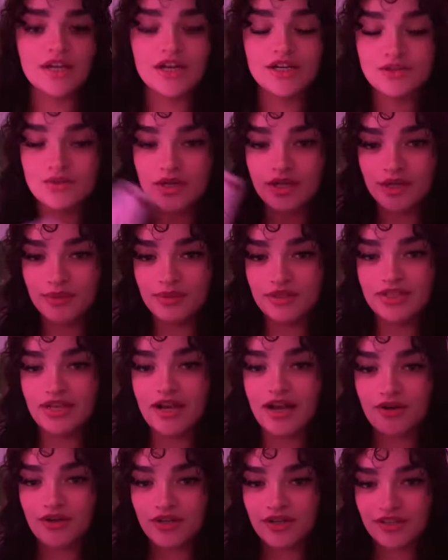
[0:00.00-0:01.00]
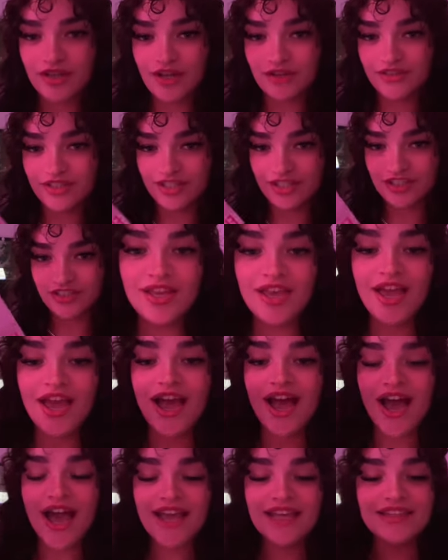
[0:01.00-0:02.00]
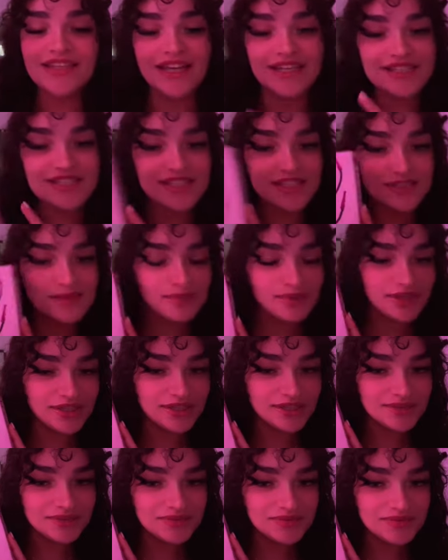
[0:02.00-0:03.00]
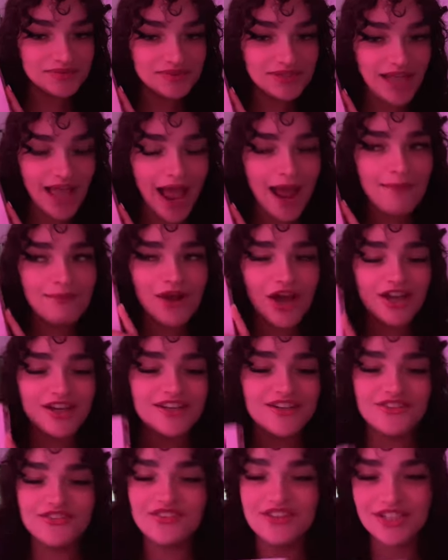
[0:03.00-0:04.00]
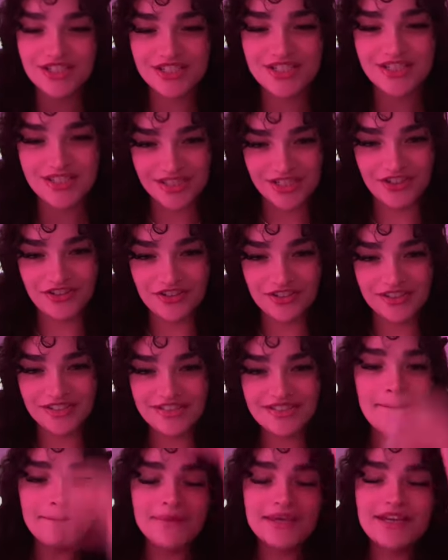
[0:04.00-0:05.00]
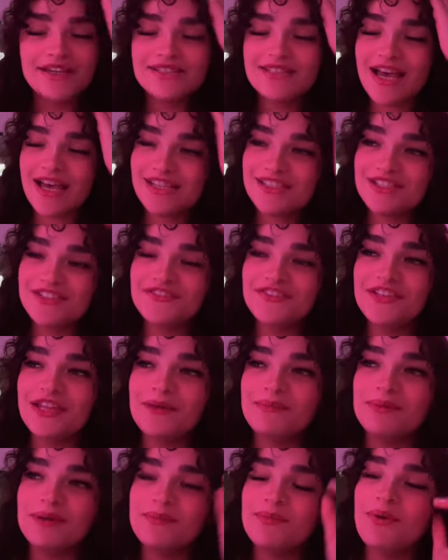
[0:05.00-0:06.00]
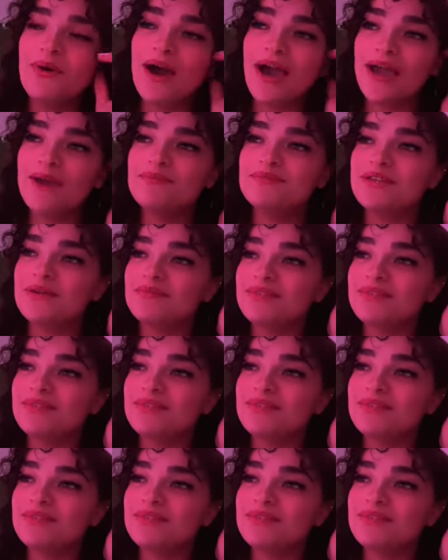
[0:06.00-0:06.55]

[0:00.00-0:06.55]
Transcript: I just wanted to put that out there. I liked this book. I'm not gonna finish the series because I just feel like people hyped up